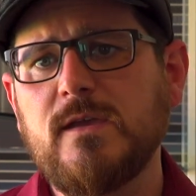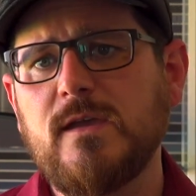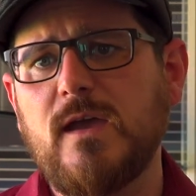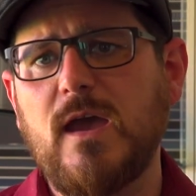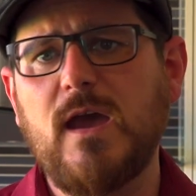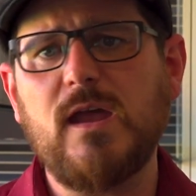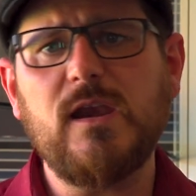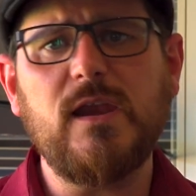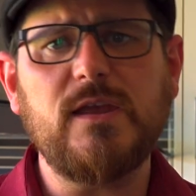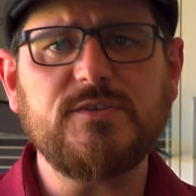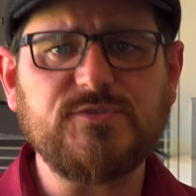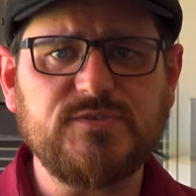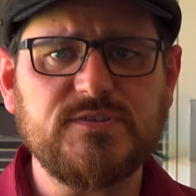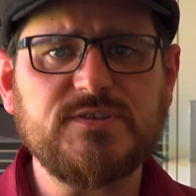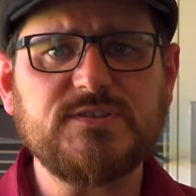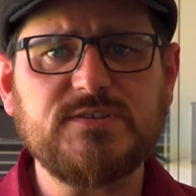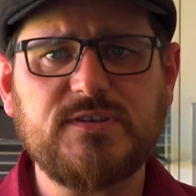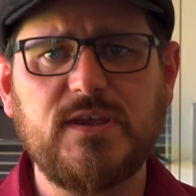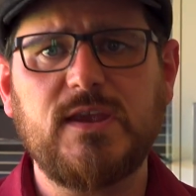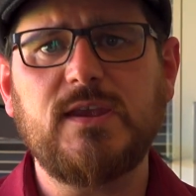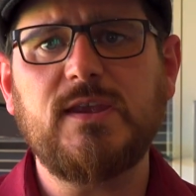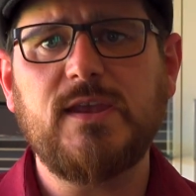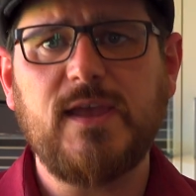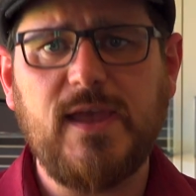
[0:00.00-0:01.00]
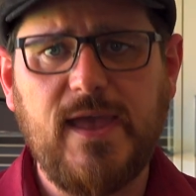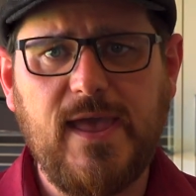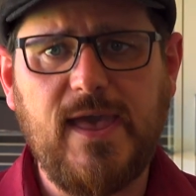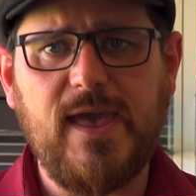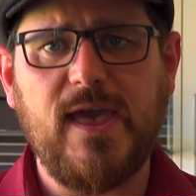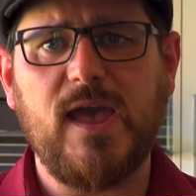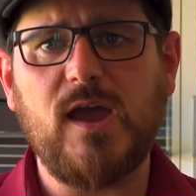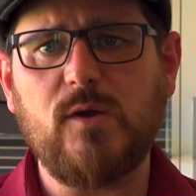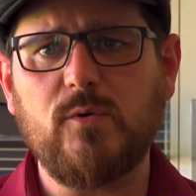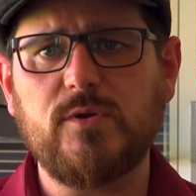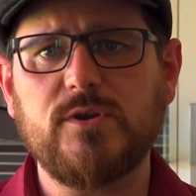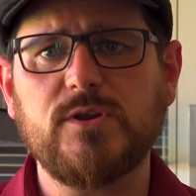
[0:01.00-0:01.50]
And let's just see
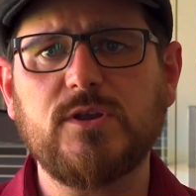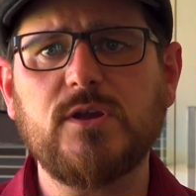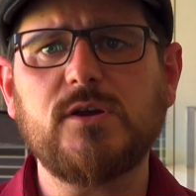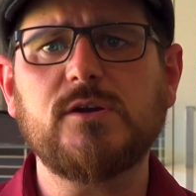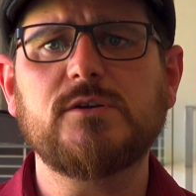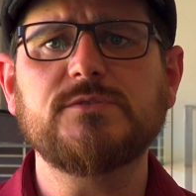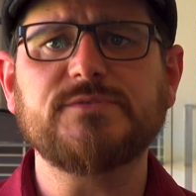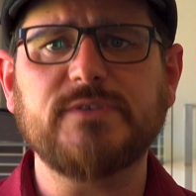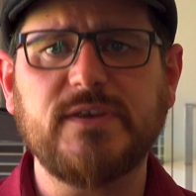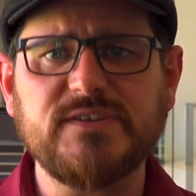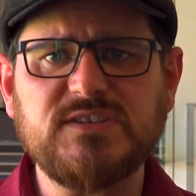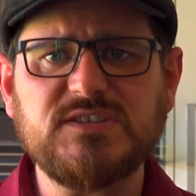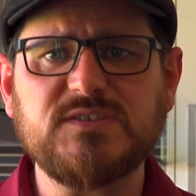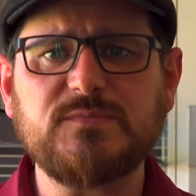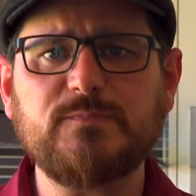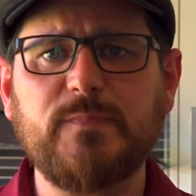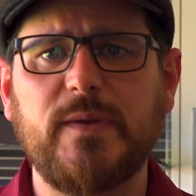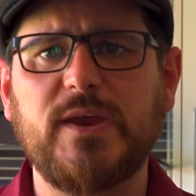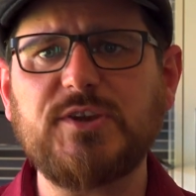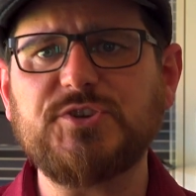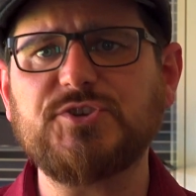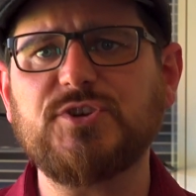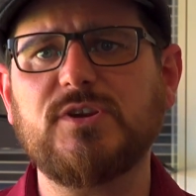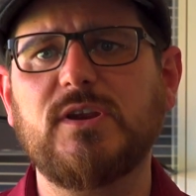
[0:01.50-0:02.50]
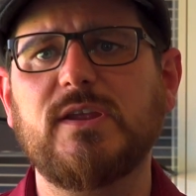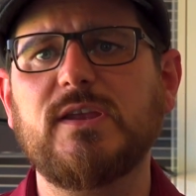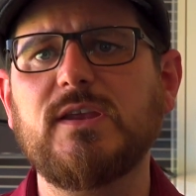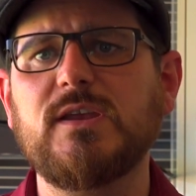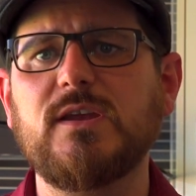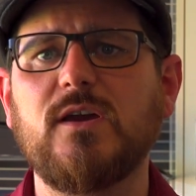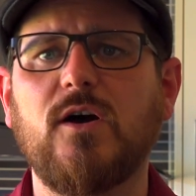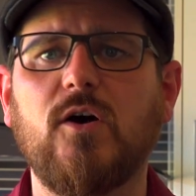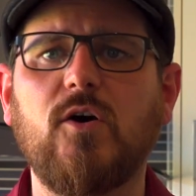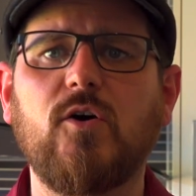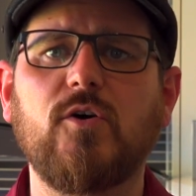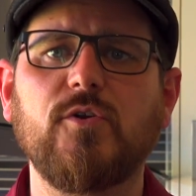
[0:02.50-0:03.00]
how it goes, especially
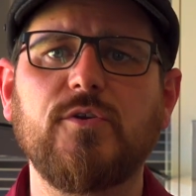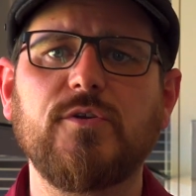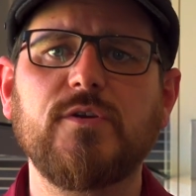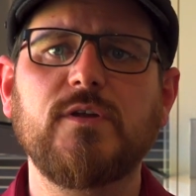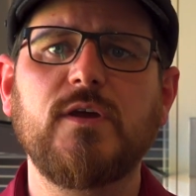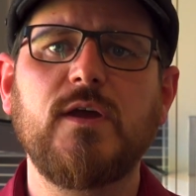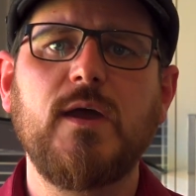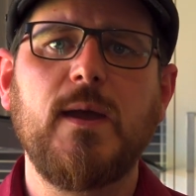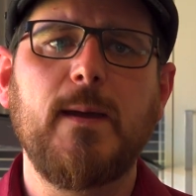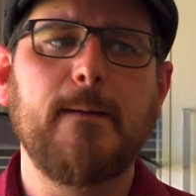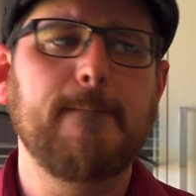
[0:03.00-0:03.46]
on